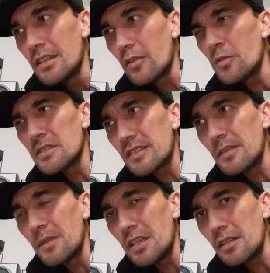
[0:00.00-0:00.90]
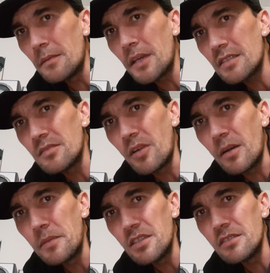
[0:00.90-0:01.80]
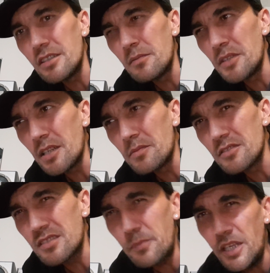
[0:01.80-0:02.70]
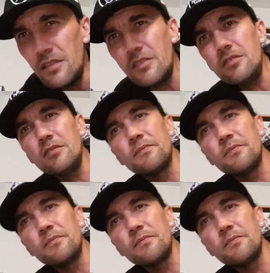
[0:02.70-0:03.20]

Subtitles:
Always keep leaning back to my ability to be able to speak, though.